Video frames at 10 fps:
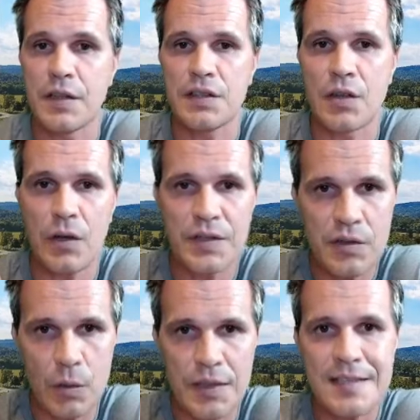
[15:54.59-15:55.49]
There's no
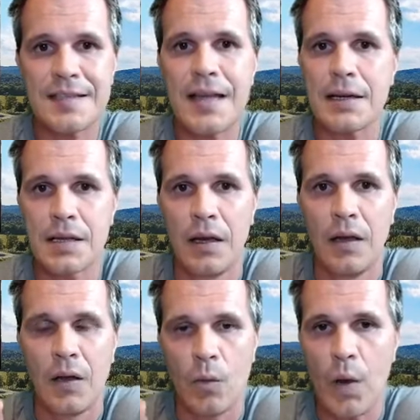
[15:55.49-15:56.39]
sort of set
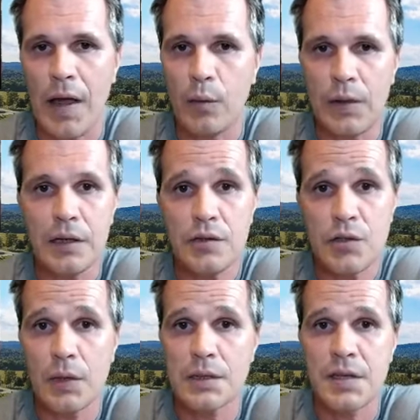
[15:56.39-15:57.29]
way. We can
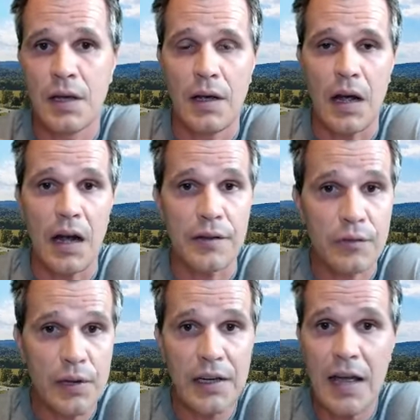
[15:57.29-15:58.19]
do it
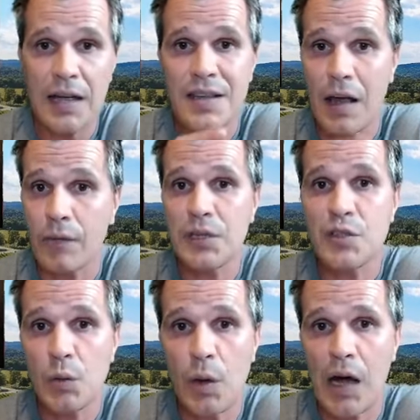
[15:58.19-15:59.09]
3 days every
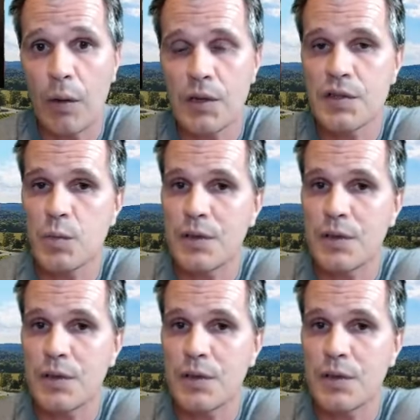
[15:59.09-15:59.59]
2 hours.